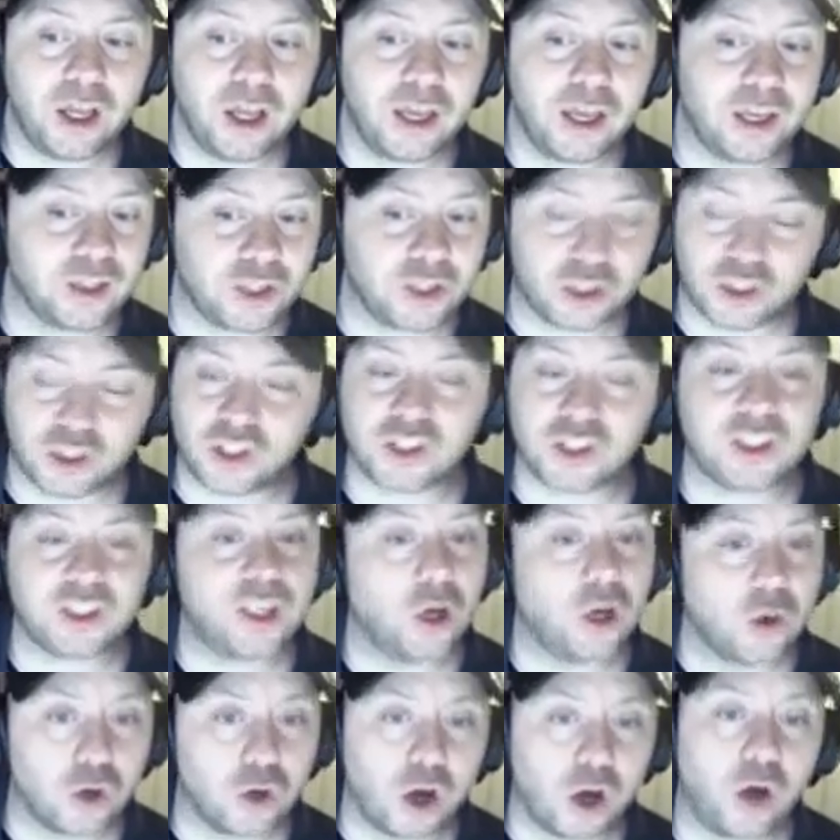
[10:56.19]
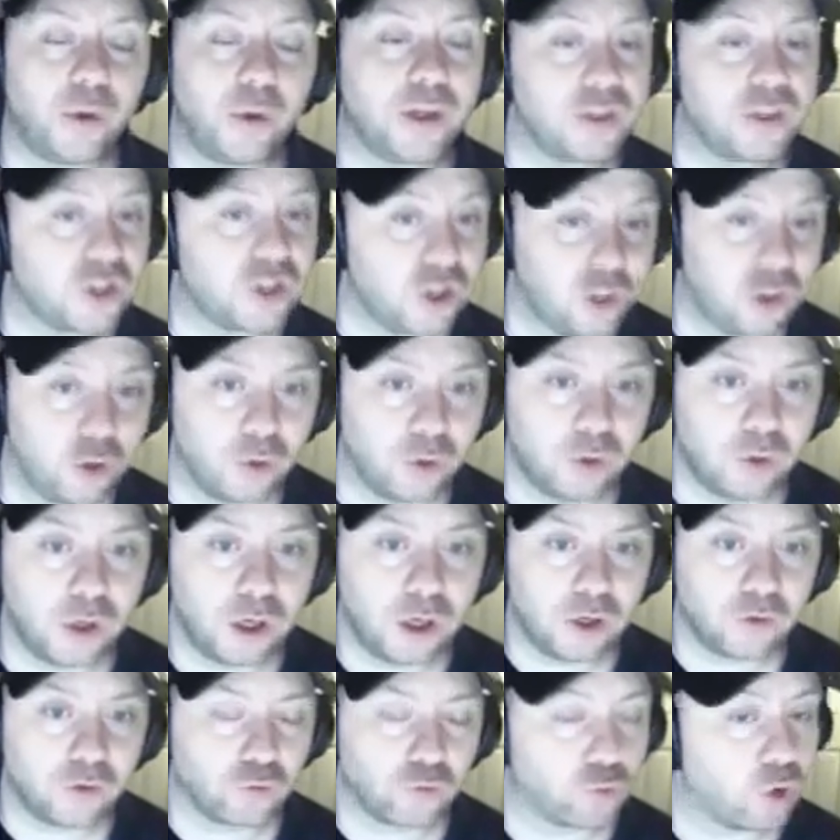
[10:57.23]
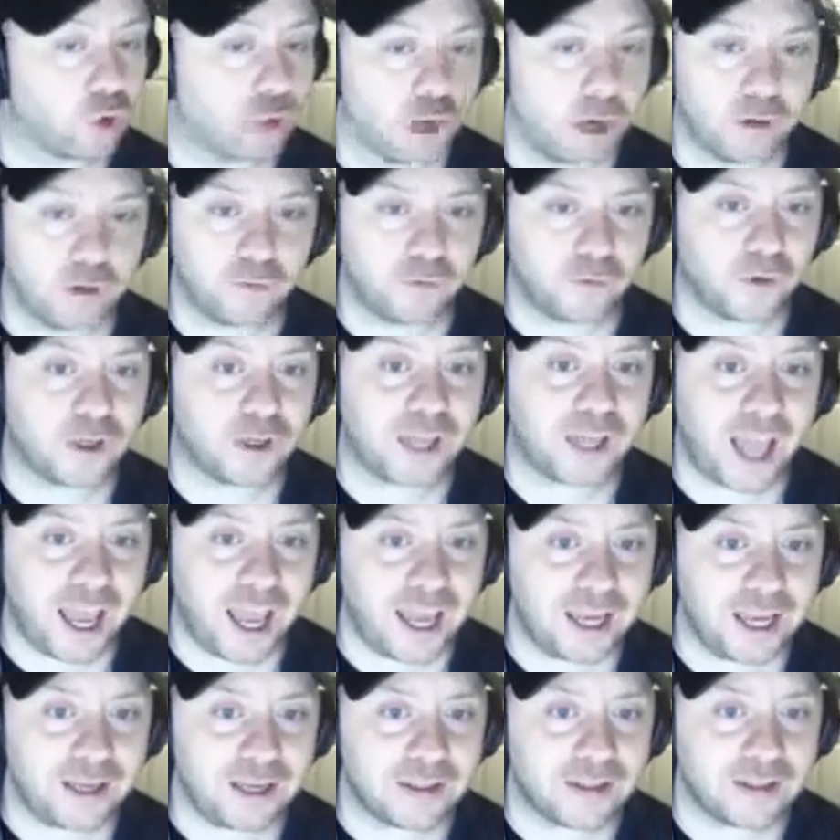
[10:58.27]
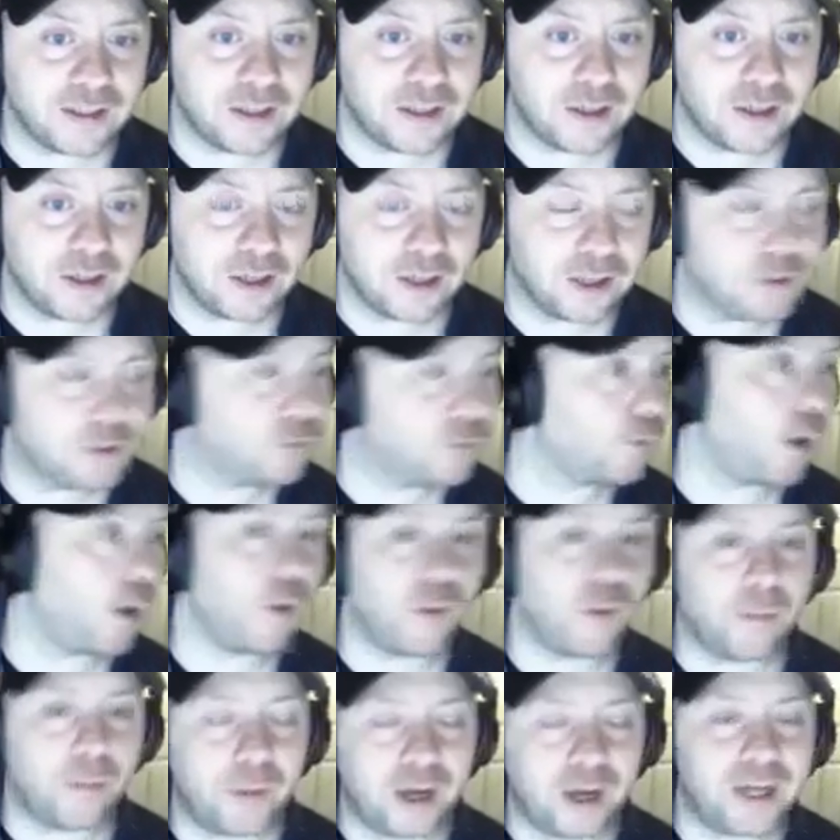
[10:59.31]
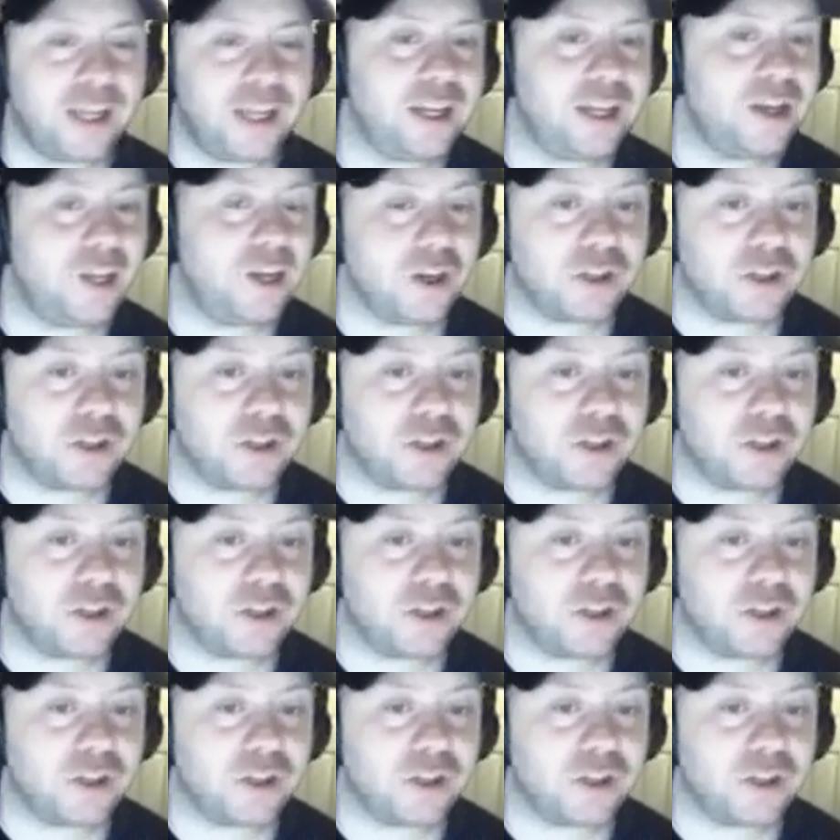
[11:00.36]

is still going to run for days and throw the money in your